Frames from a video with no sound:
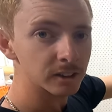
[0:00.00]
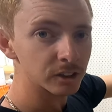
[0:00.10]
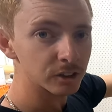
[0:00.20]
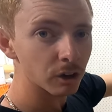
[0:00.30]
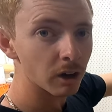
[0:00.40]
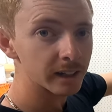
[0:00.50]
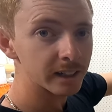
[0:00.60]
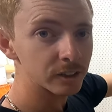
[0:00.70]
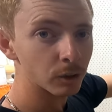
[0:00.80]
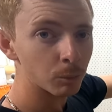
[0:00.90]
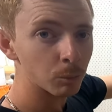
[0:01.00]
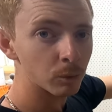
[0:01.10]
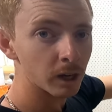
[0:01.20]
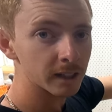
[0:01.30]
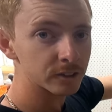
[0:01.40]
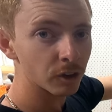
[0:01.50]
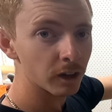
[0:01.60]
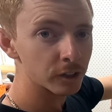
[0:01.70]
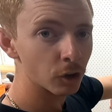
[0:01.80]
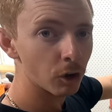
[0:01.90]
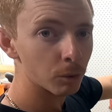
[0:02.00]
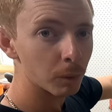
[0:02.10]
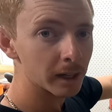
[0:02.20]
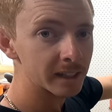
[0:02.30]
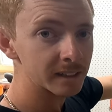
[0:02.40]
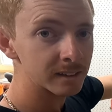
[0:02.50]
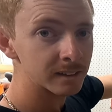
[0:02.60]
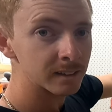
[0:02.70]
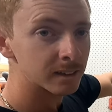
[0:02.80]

You've got to tie an end on, uh, tie a knot on one end,